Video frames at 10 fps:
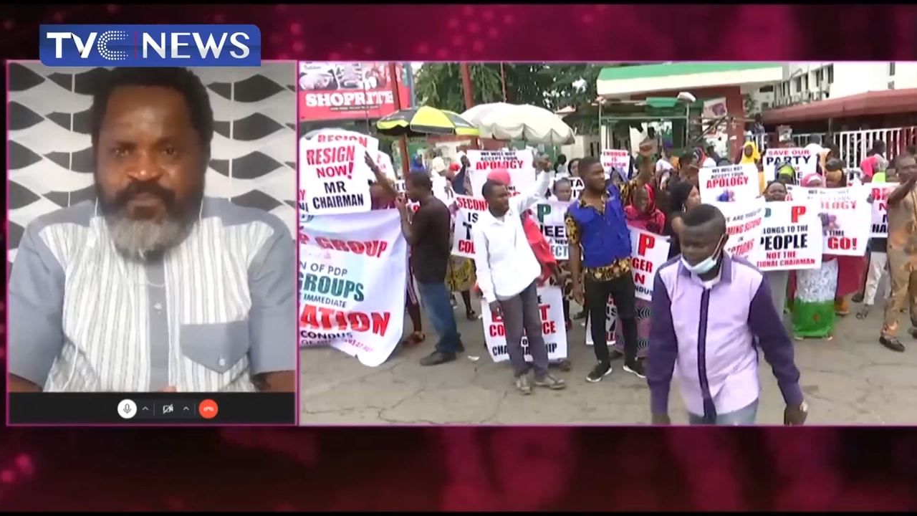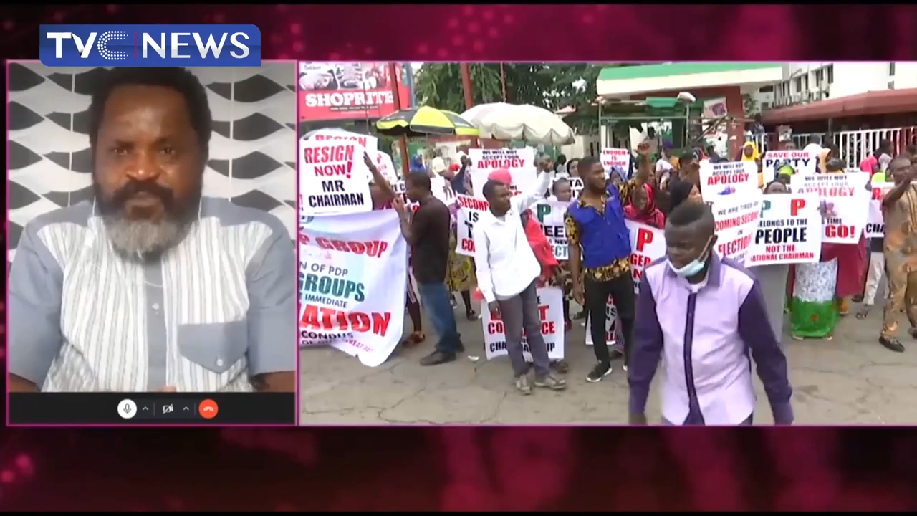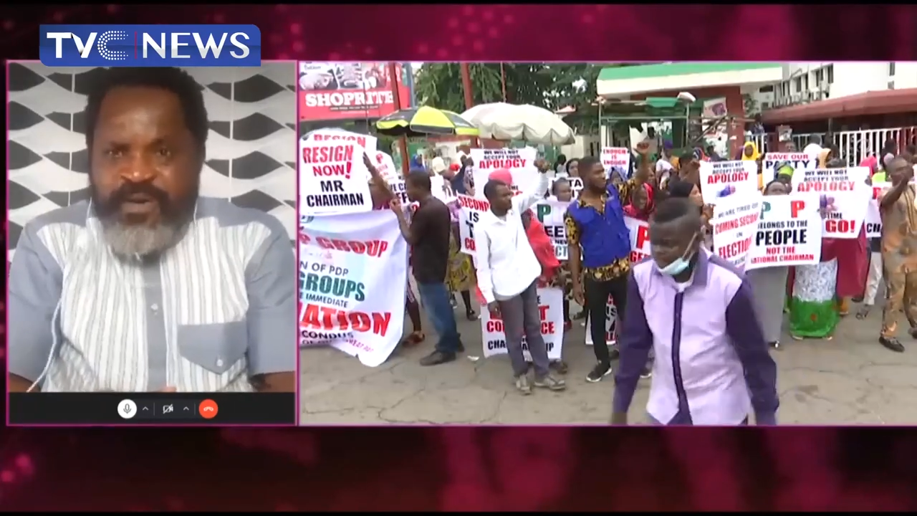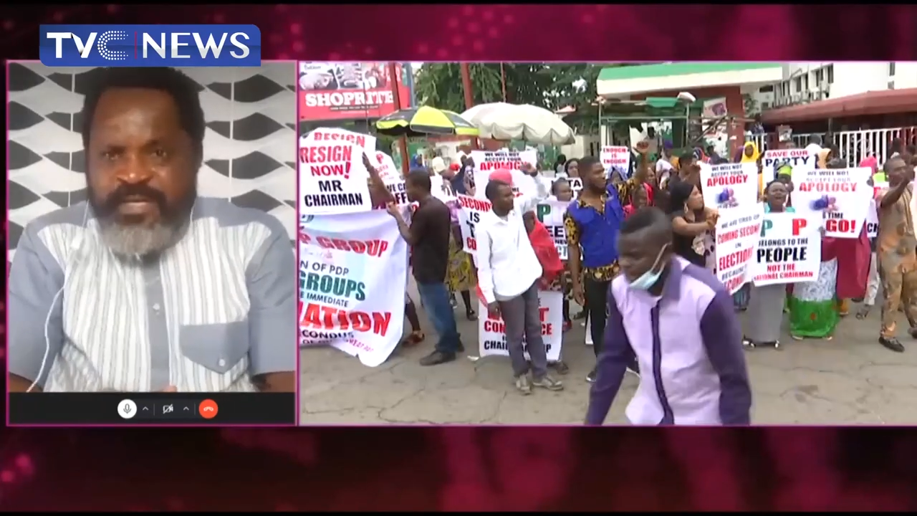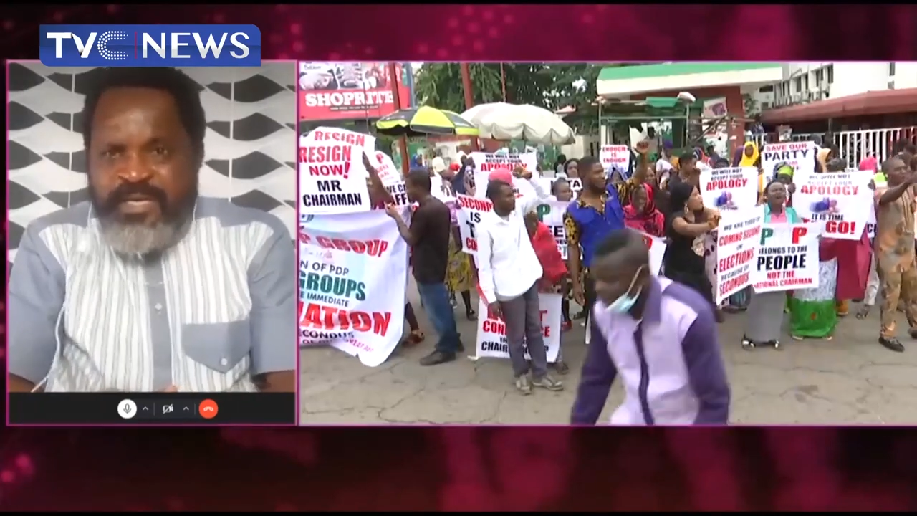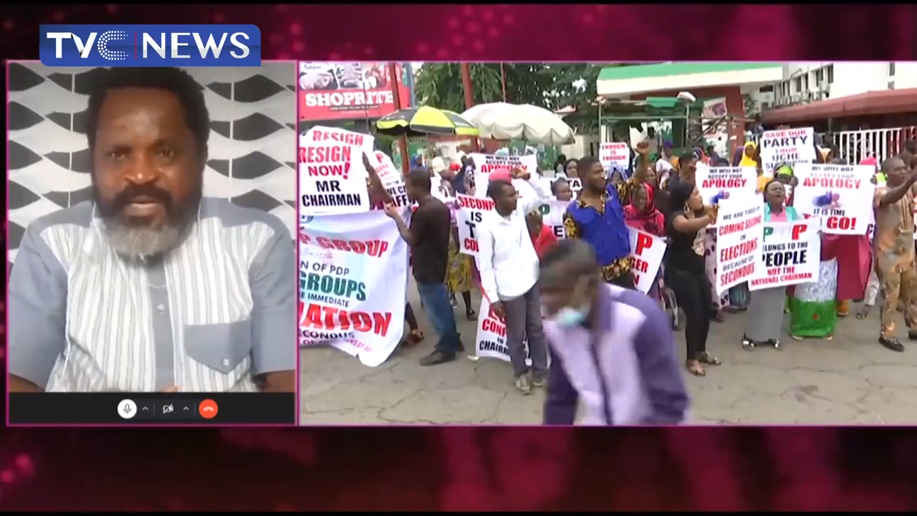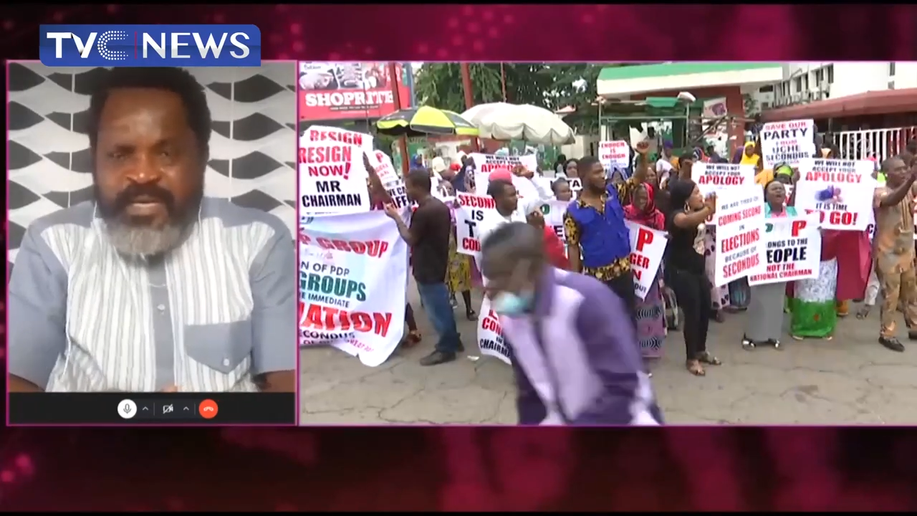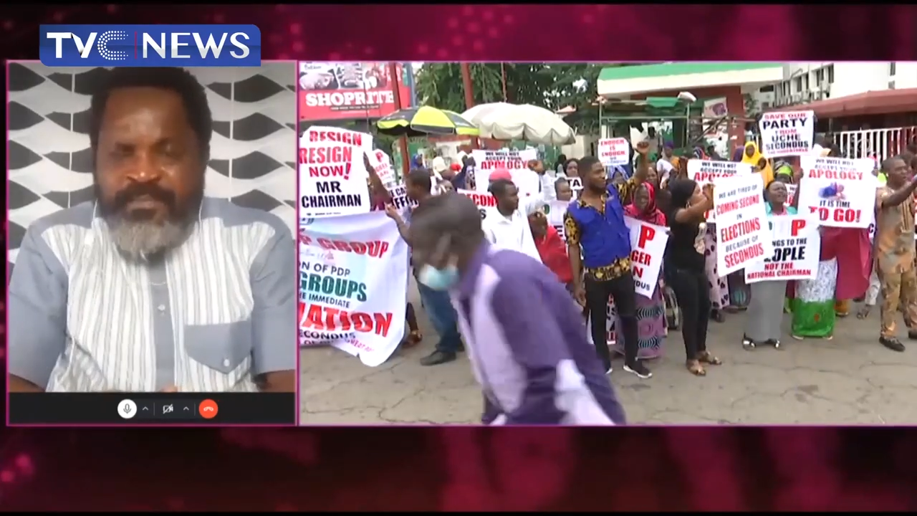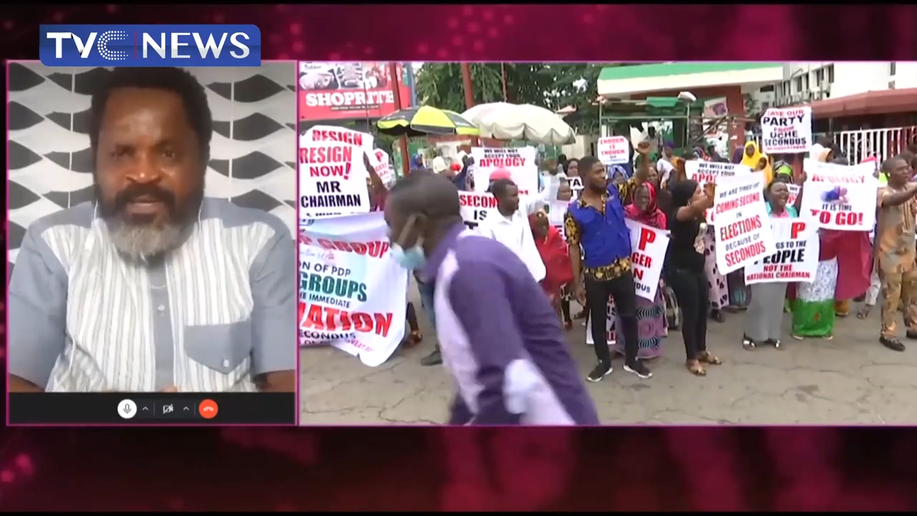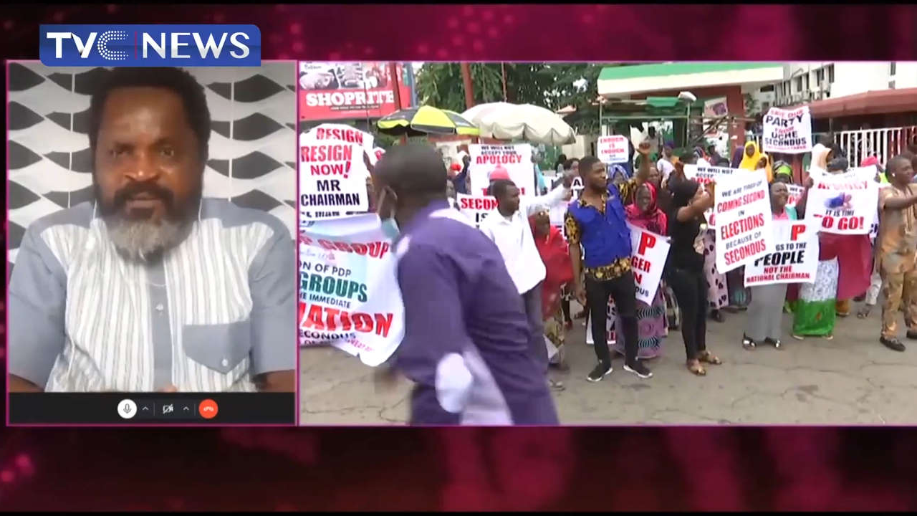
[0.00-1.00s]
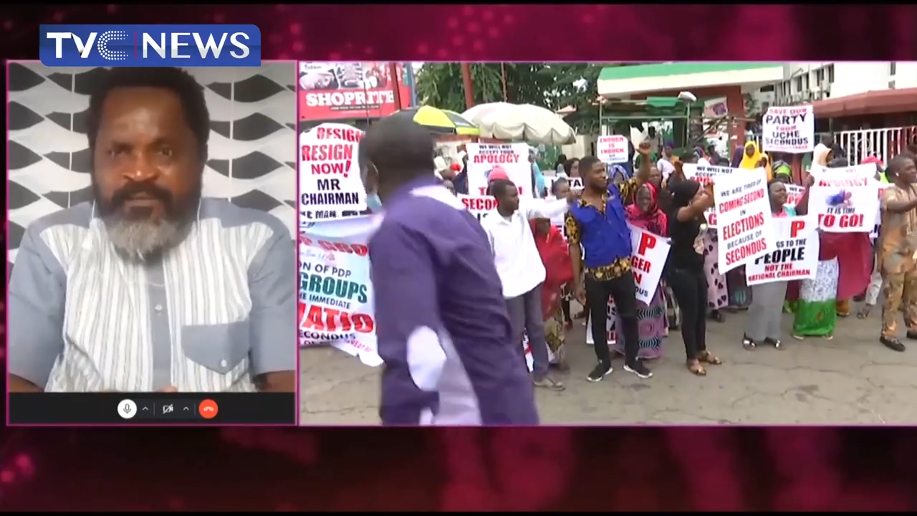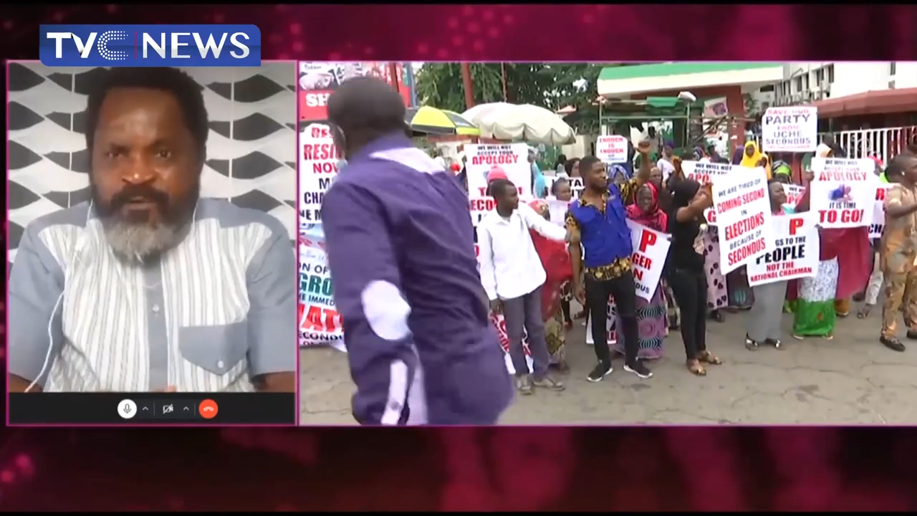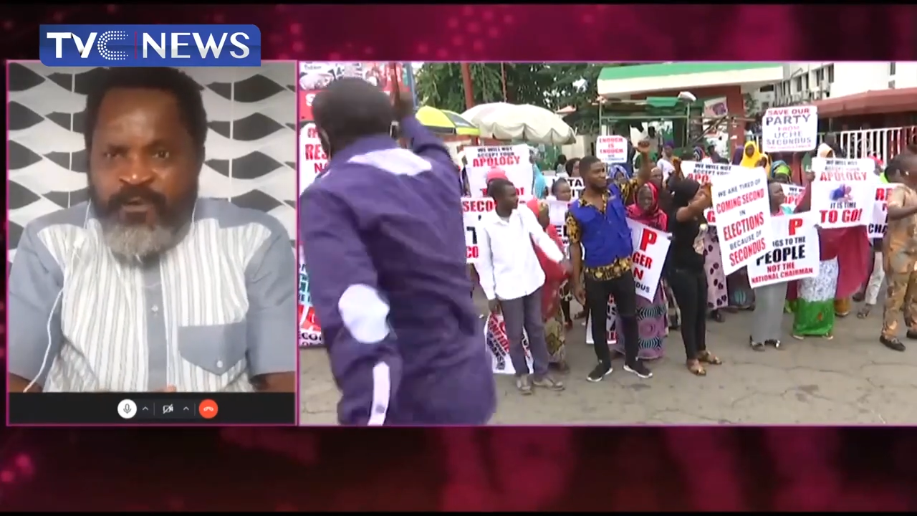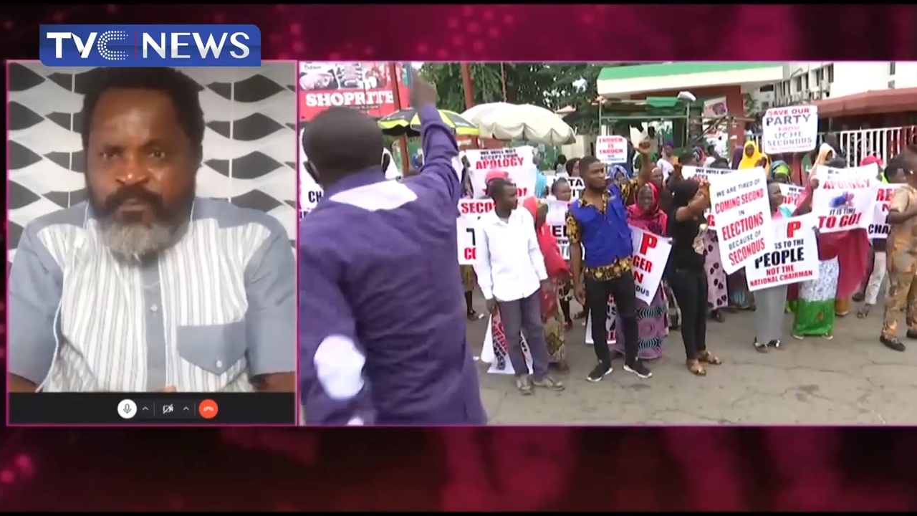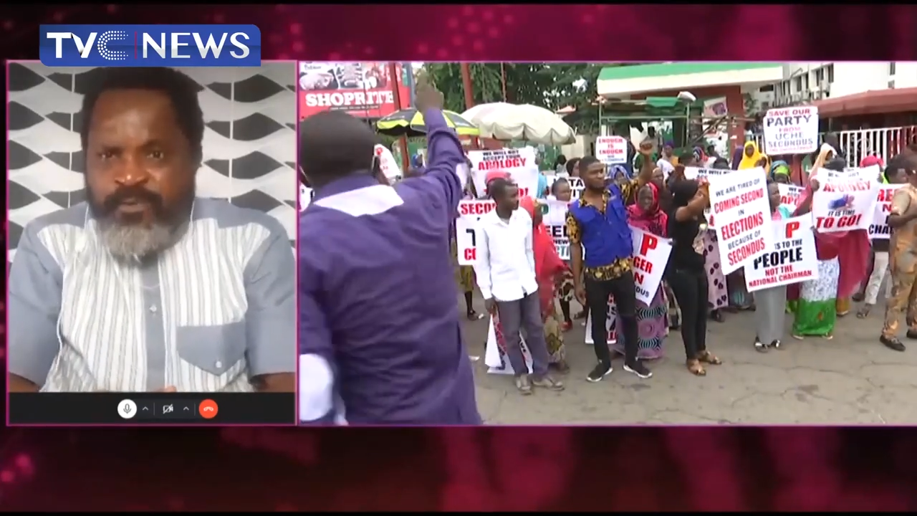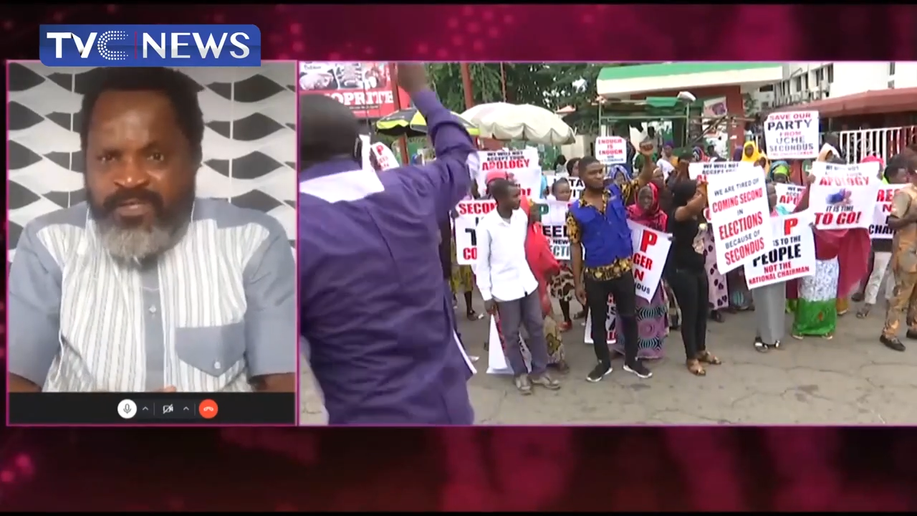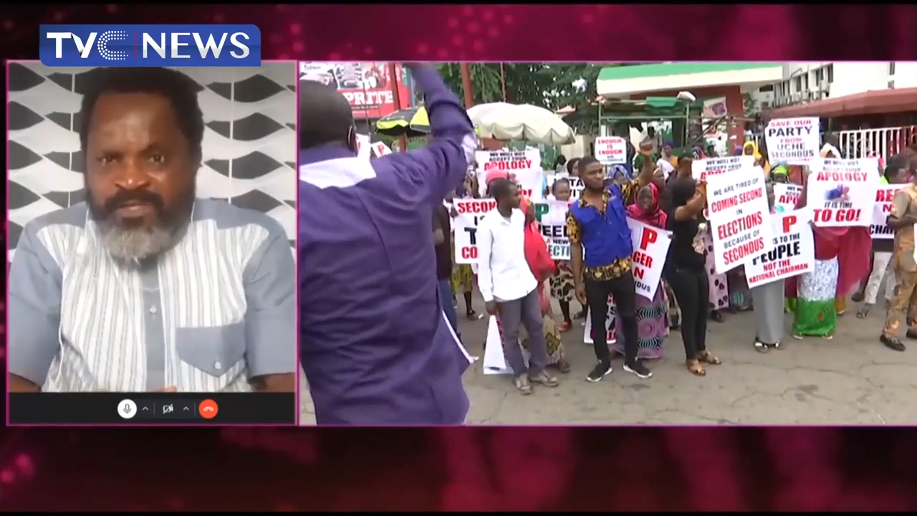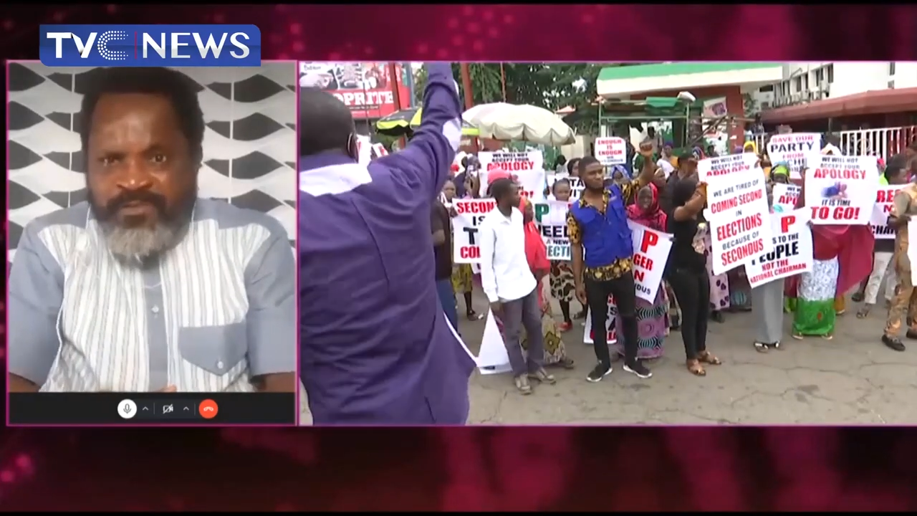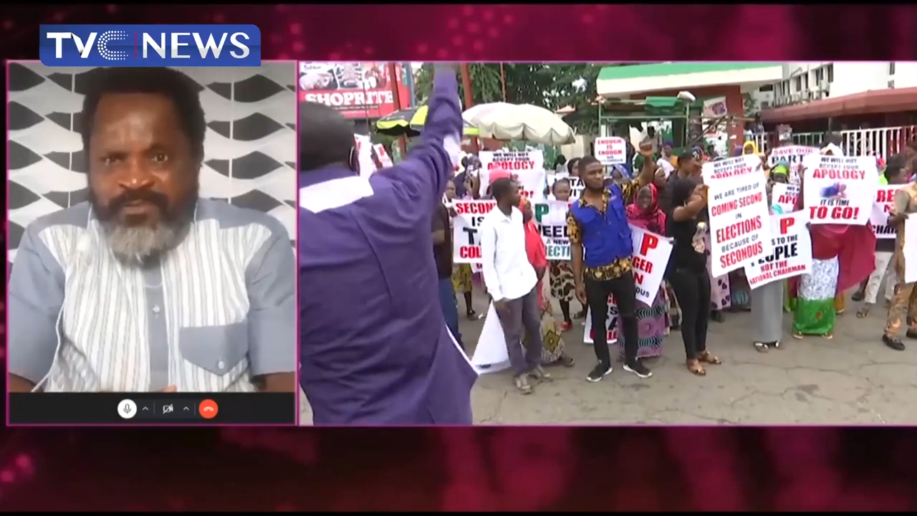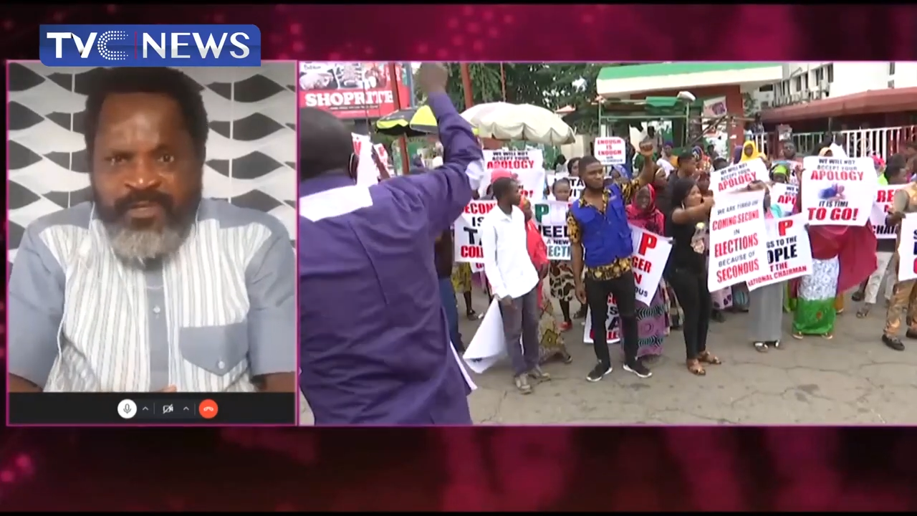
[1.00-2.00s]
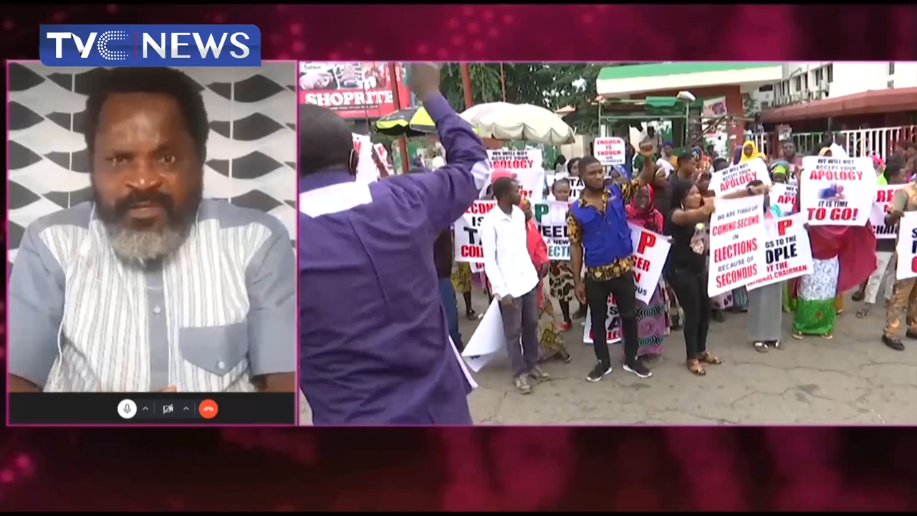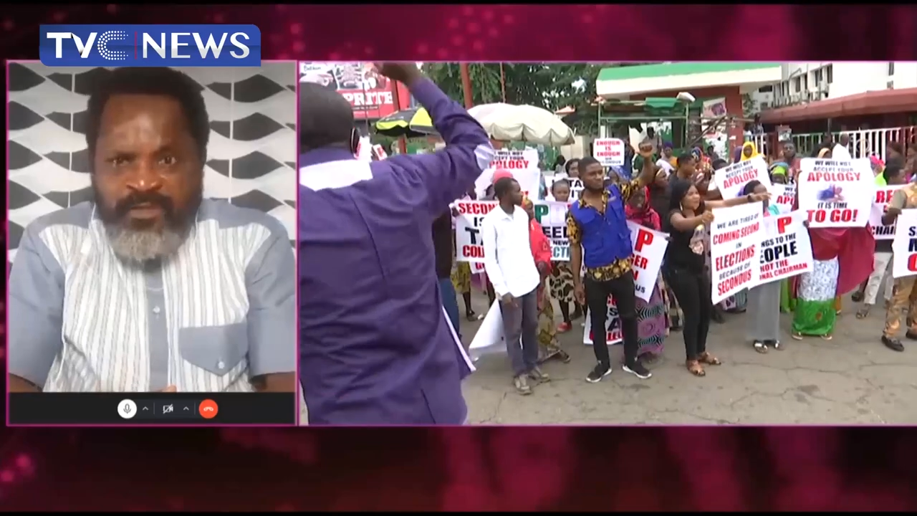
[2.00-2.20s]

provided a meaningful opposition